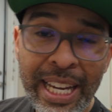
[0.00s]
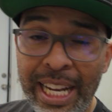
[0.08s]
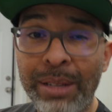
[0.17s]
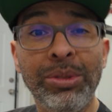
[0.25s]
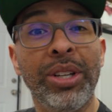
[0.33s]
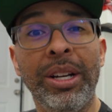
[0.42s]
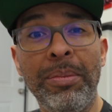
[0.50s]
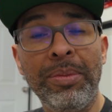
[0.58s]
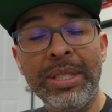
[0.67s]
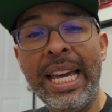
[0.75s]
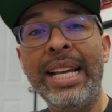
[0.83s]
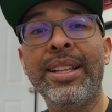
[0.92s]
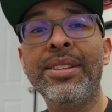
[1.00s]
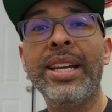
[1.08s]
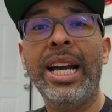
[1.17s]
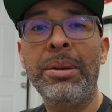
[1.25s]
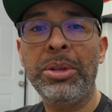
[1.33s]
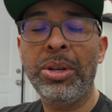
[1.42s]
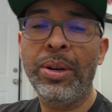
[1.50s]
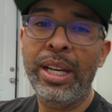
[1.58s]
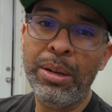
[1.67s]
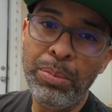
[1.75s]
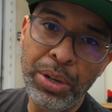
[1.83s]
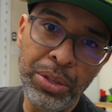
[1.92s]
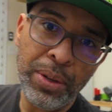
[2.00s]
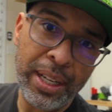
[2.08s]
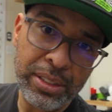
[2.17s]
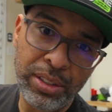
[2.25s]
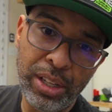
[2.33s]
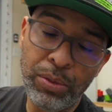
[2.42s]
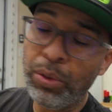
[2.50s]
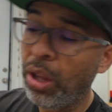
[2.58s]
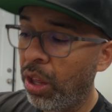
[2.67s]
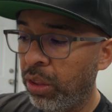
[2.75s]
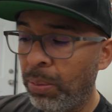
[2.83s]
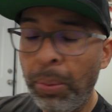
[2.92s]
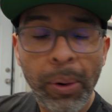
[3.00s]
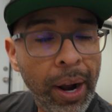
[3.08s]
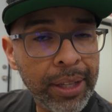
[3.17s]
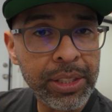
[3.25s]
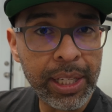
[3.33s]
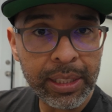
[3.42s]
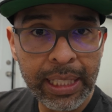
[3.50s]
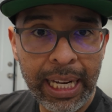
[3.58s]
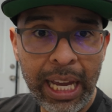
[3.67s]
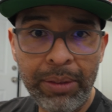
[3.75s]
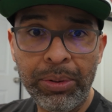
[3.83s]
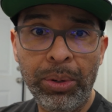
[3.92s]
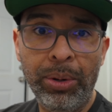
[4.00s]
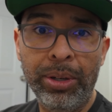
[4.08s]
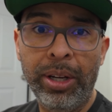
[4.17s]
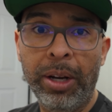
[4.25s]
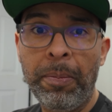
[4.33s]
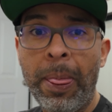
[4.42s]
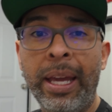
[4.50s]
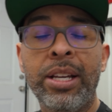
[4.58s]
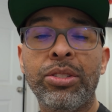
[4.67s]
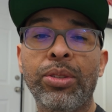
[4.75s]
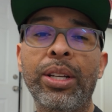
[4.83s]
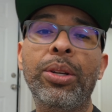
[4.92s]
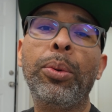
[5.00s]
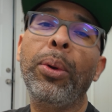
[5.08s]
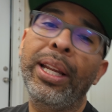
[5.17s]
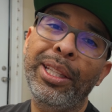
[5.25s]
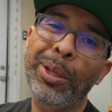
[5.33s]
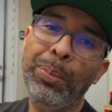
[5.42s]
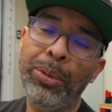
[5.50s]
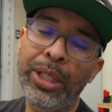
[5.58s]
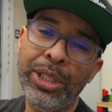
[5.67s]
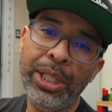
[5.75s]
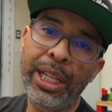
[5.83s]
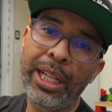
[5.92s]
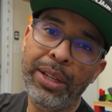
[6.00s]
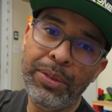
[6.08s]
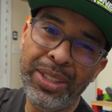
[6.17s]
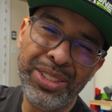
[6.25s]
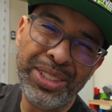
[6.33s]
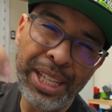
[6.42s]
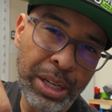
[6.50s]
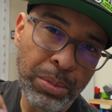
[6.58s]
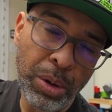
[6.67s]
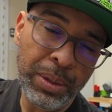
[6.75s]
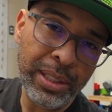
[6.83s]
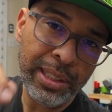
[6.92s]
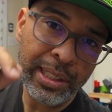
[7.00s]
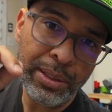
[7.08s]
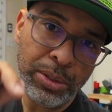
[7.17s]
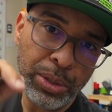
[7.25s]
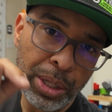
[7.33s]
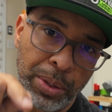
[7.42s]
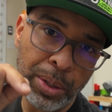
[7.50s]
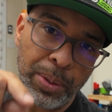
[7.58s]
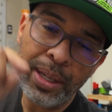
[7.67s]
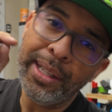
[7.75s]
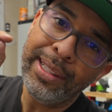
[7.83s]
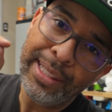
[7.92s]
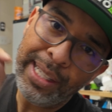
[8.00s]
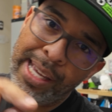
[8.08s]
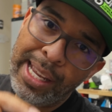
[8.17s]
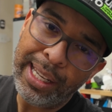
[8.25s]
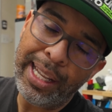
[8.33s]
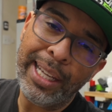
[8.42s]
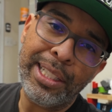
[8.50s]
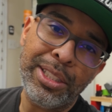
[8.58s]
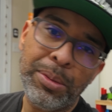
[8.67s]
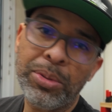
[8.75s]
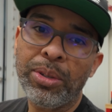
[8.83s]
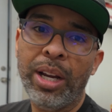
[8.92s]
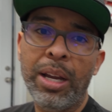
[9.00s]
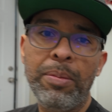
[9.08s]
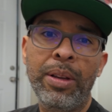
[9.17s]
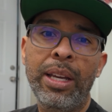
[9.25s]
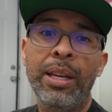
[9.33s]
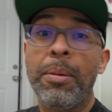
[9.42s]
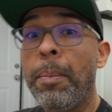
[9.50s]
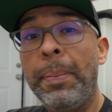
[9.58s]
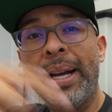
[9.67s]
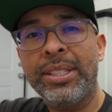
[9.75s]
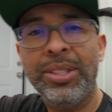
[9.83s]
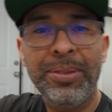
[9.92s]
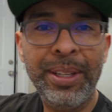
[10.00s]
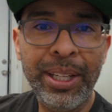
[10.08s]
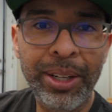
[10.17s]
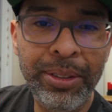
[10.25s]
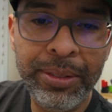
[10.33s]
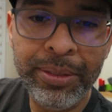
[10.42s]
and I'm trying to take the time to go ahead and bring you guys along for all the projects that I have going on. So I greatly appreciate it. You can just take a moment, quick, like and subscribe. Back to the video.